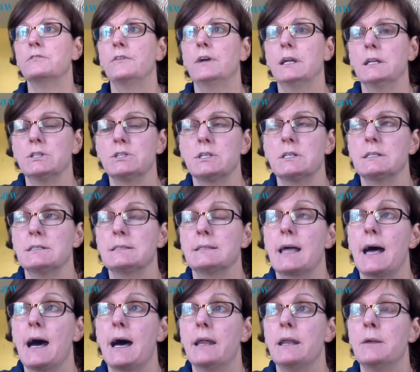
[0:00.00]
advantage is
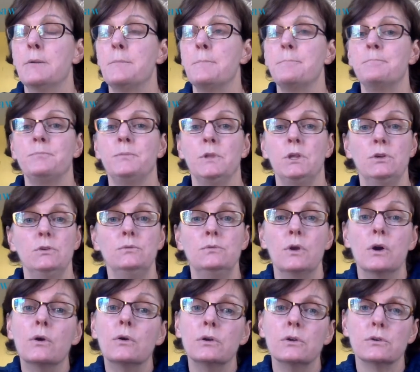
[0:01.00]
that you
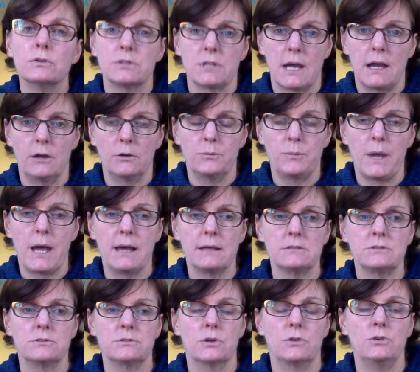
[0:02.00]
know your child
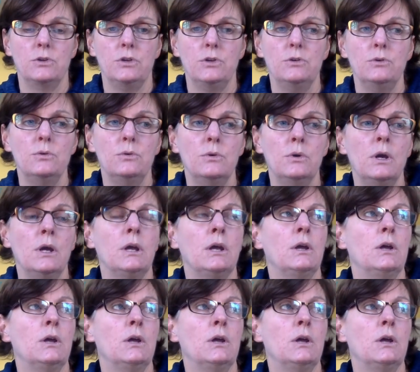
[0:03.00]
best, so you